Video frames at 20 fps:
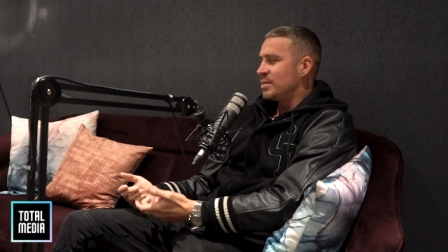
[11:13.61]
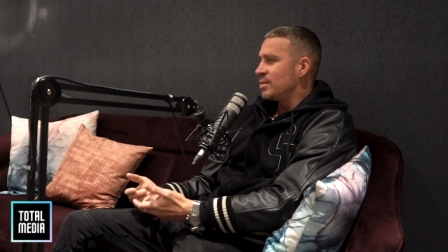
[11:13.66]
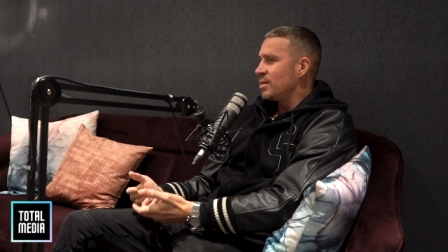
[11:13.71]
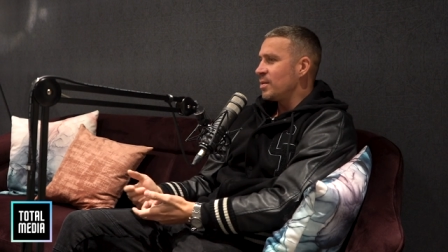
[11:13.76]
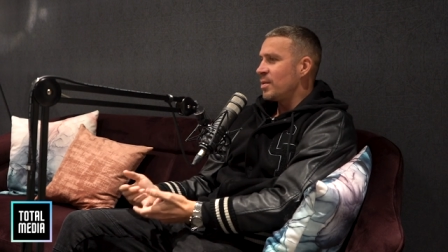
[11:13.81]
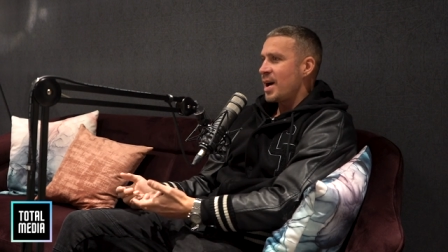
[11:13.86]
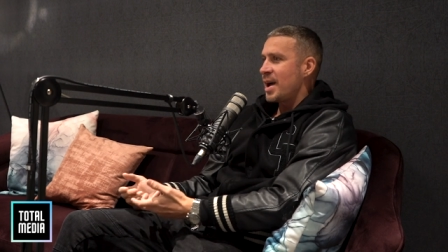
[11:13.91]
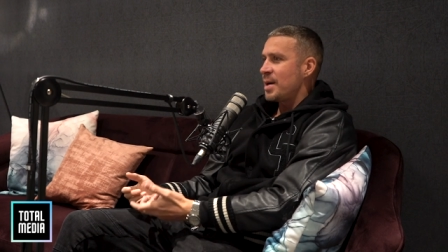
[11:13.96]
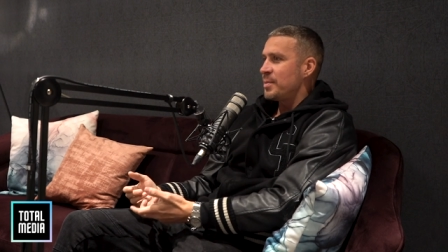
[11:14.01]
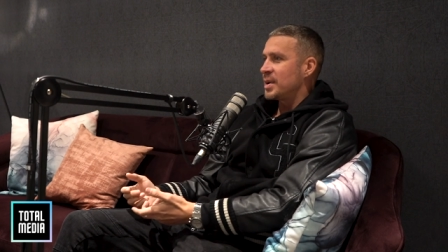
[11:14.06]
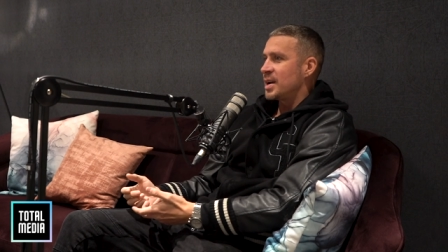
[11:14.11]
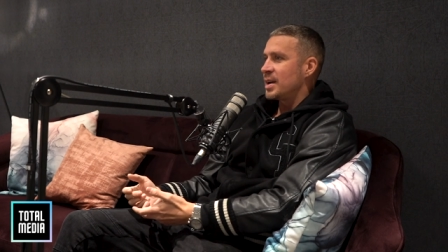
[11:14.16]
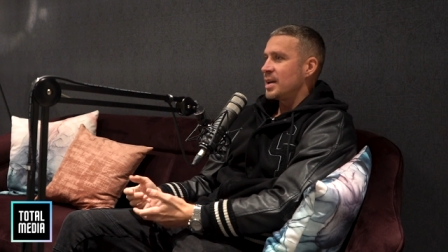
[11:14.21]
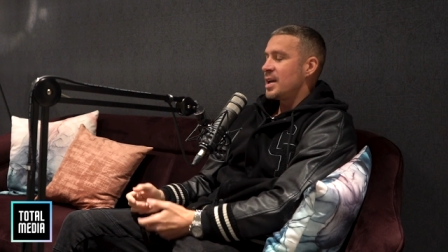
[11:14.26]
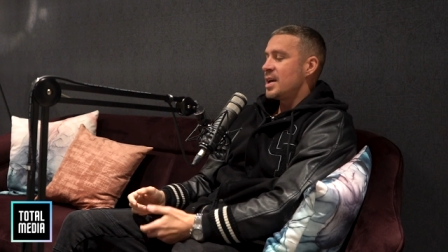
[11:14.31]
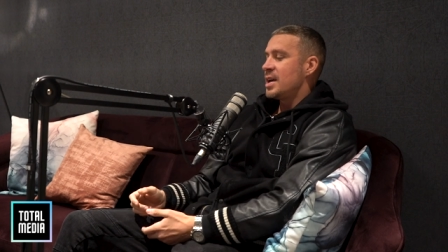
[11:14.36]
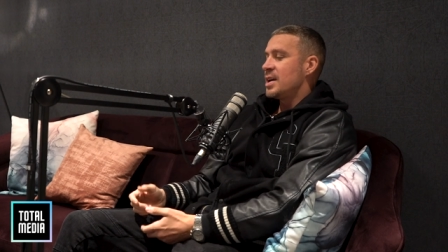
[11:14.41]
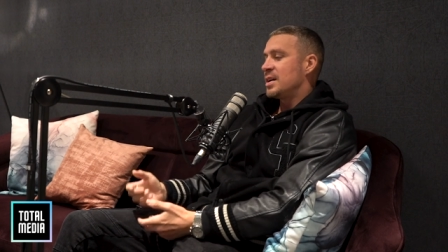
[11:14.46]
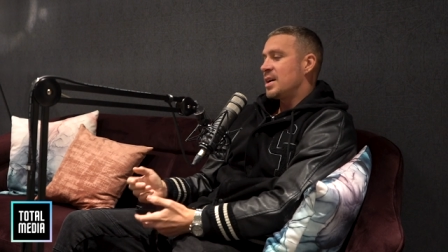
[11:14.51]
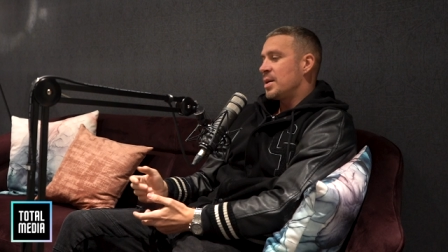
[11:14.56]
why well, am
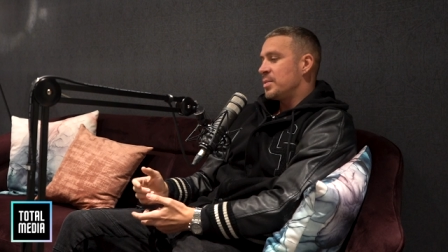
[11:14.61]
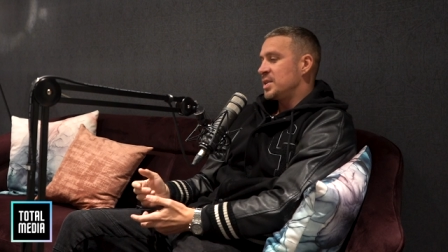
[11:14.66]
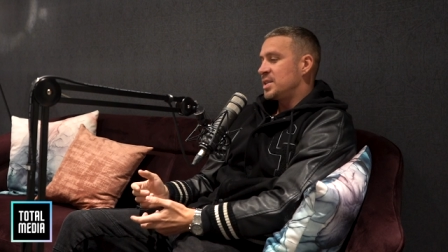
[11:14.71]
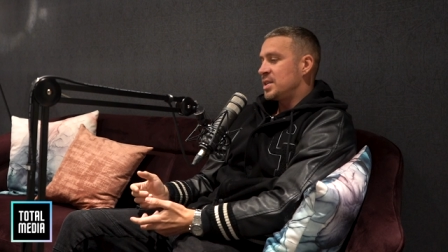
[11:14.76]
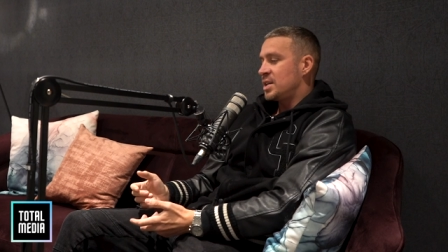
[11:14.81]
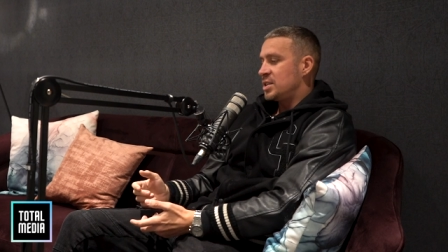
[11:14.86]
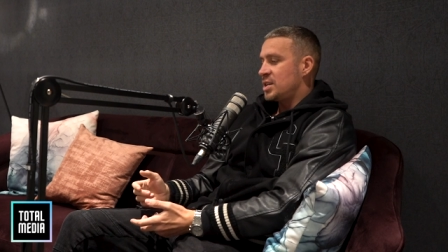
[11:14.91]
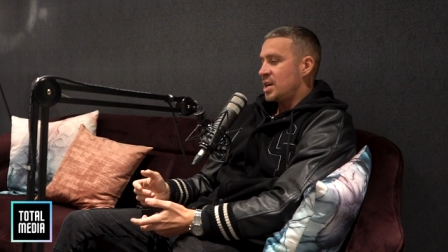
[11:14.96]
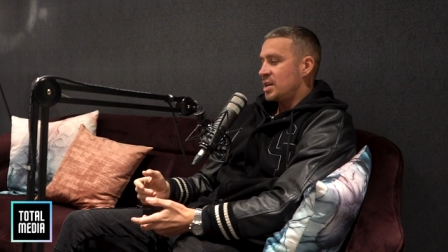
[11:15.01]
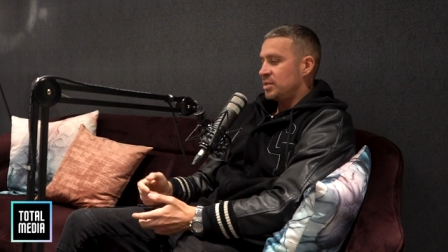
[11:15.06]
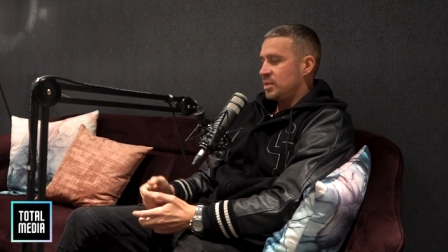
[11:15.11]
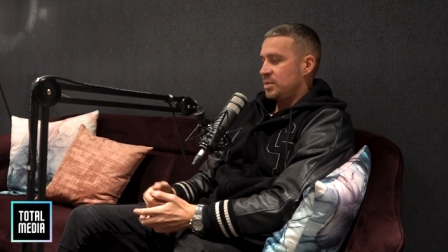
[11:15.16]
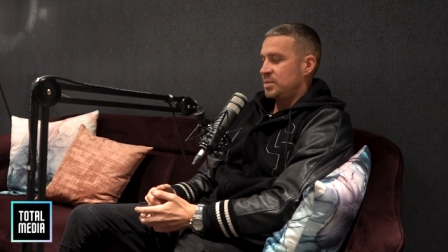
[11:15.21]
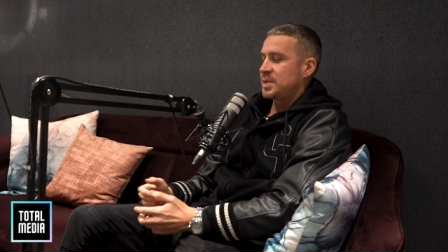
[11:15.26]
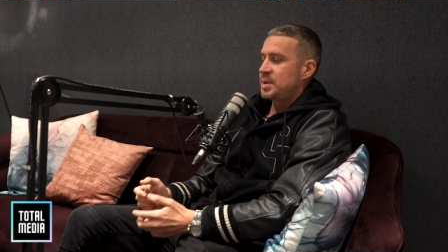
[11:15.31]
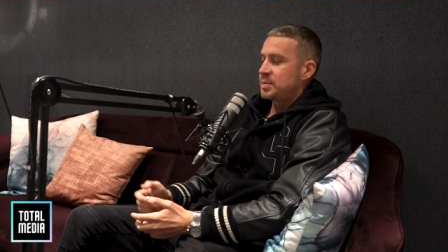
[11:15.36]
coming to the change room?